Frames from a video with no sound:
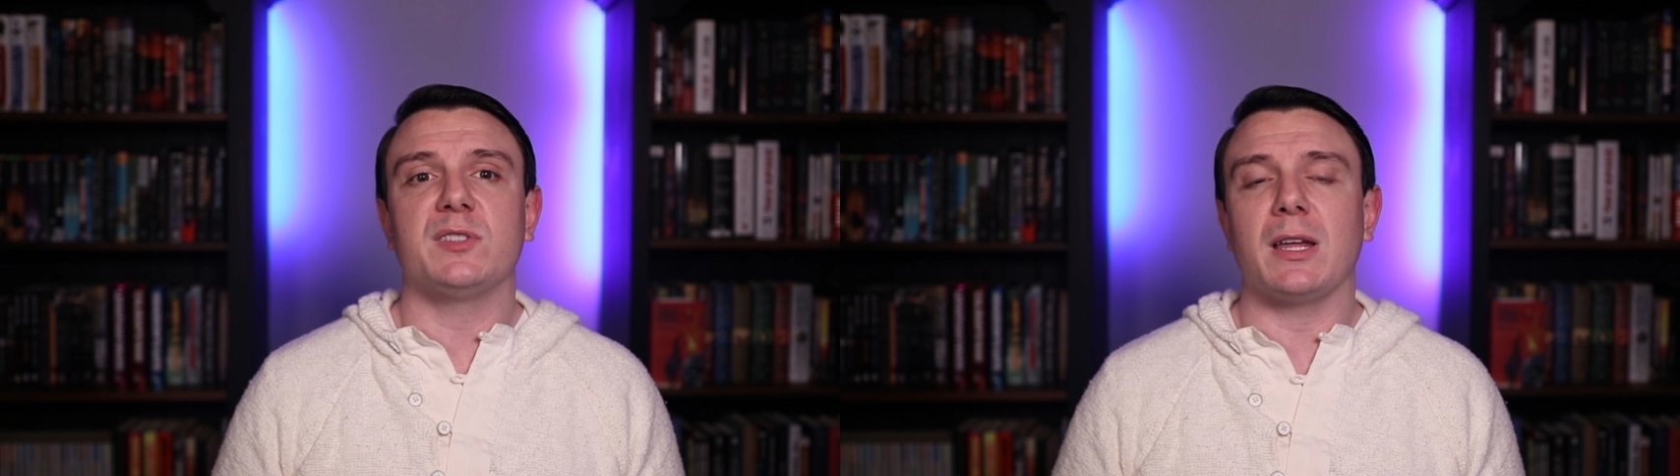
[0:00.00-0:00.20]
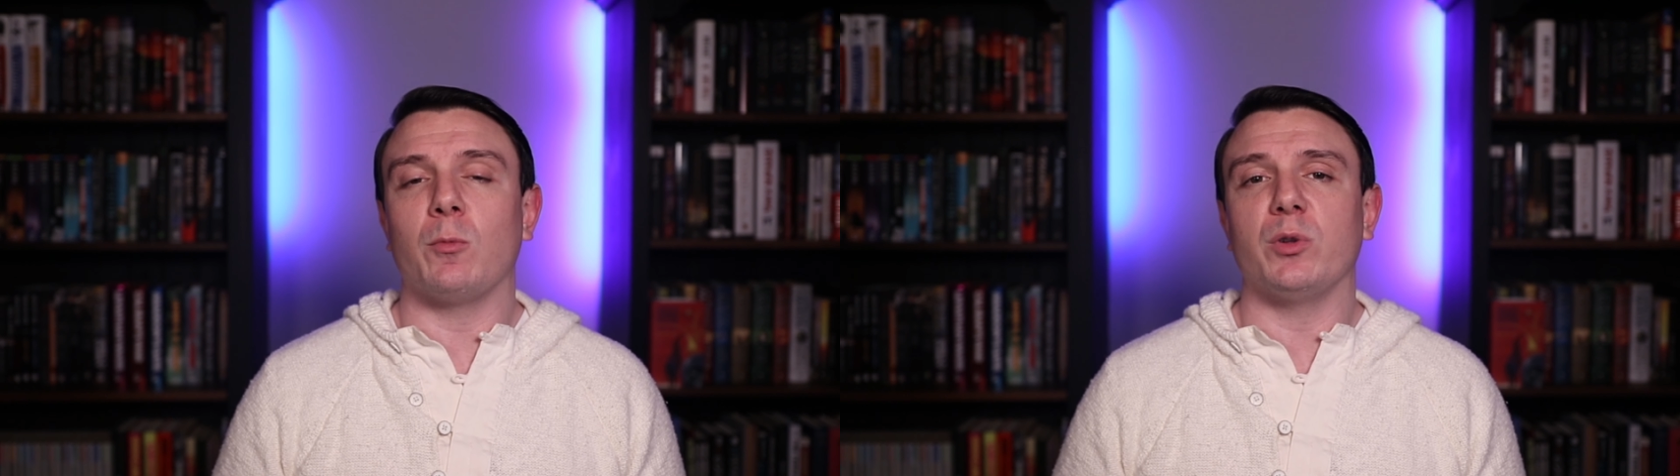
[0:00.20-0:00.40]

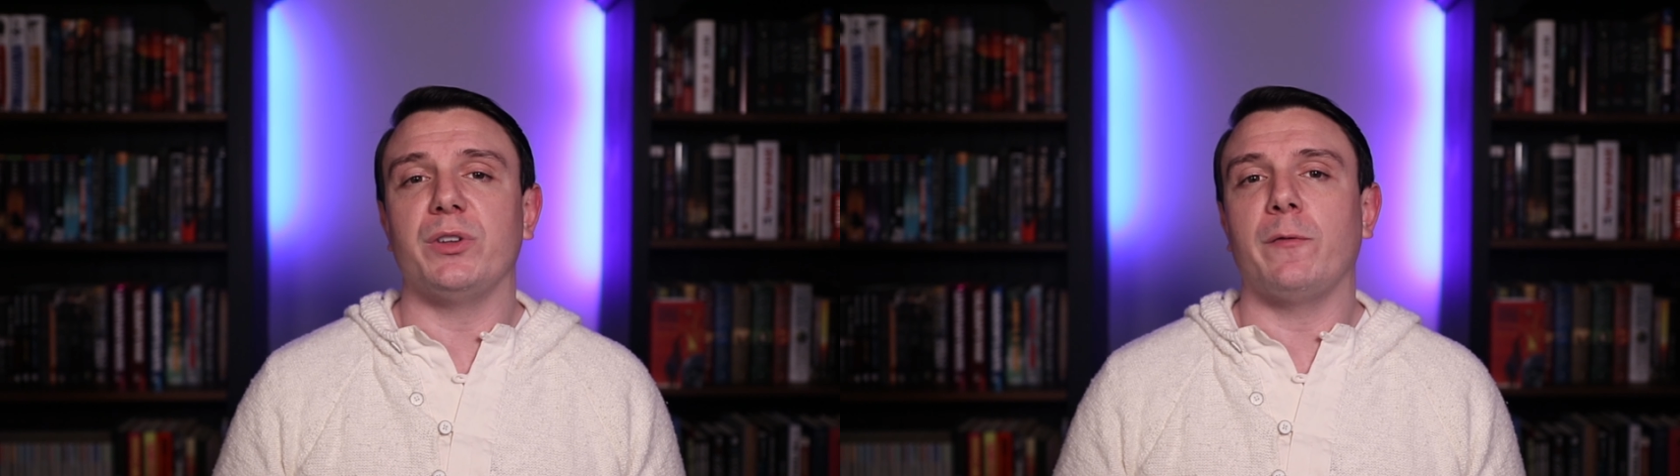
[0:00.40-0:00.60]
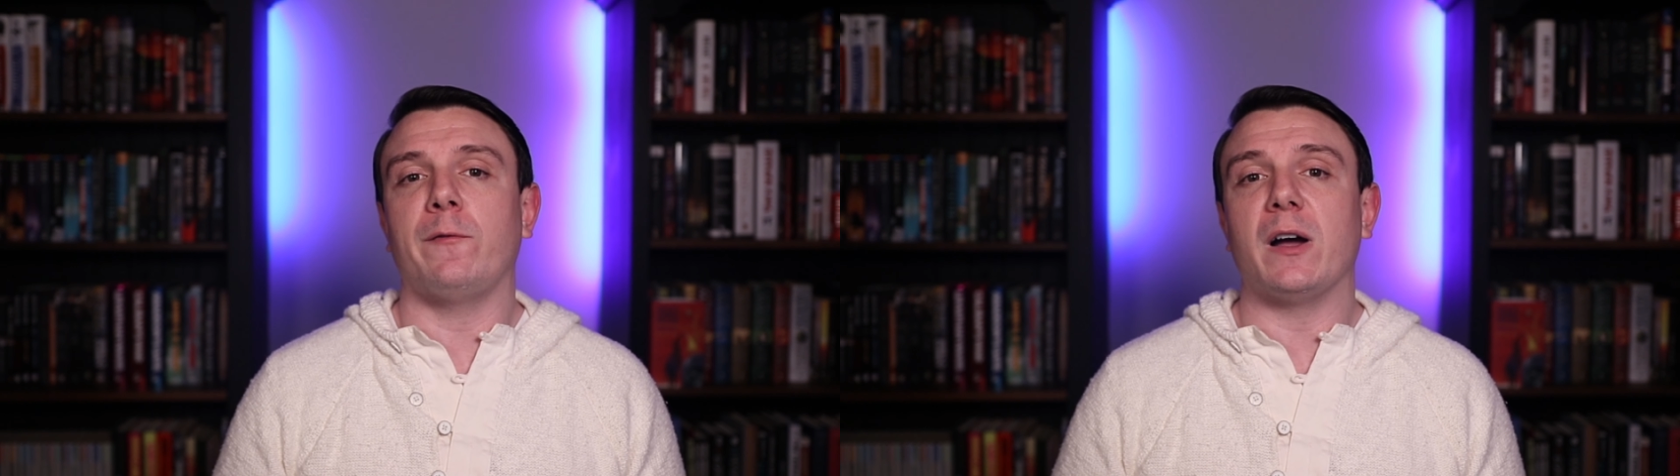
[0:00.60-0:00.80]
that will
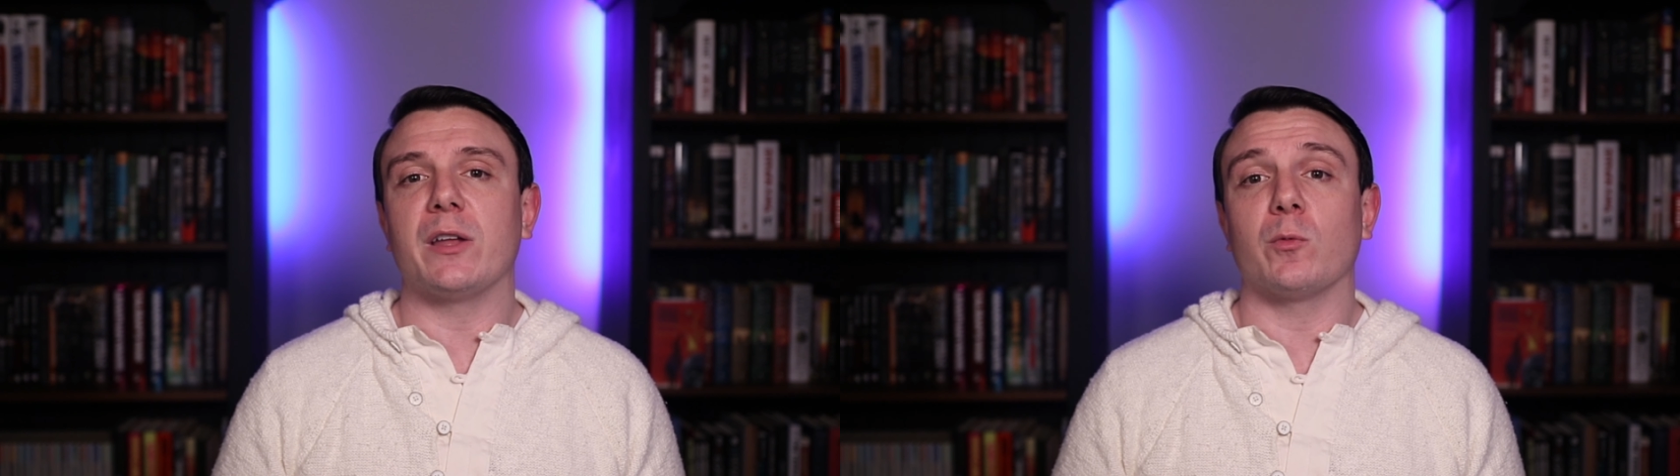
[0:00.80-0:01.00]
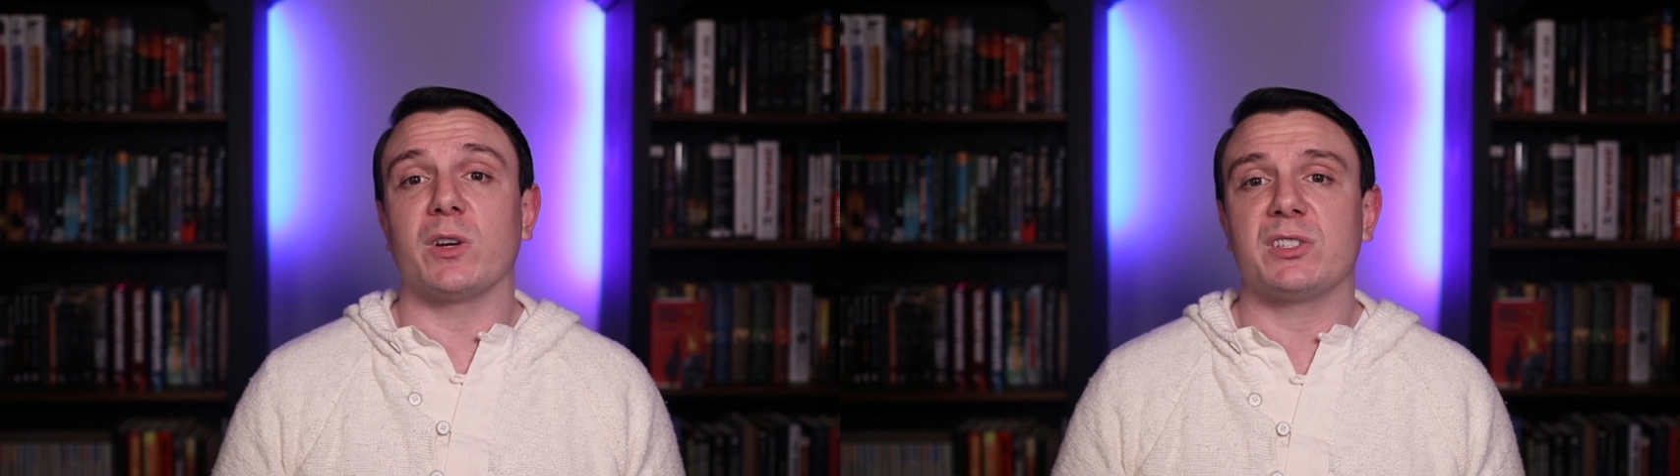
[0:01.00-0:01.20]
define
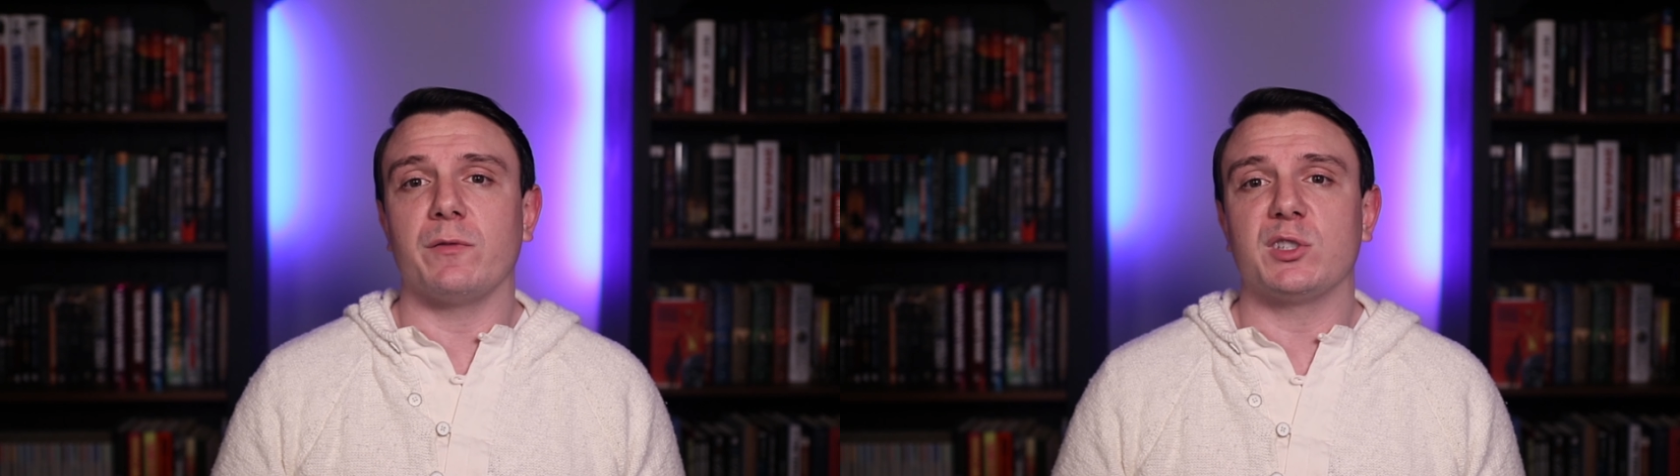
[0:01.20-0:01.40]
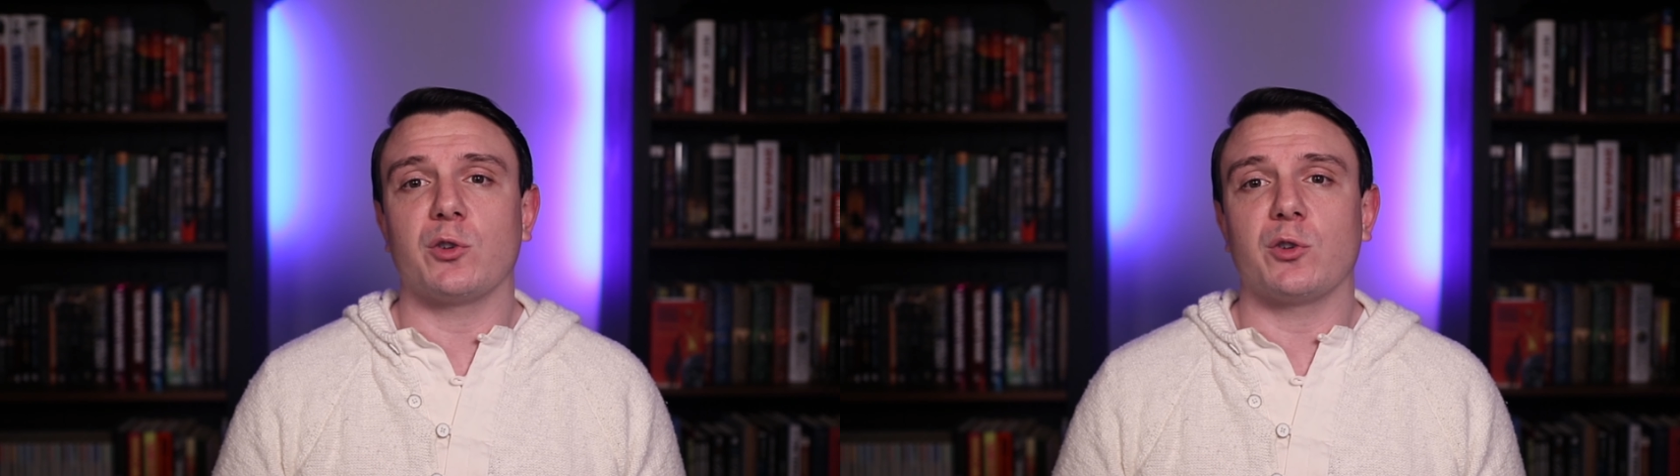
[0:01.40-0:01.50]
the rest of his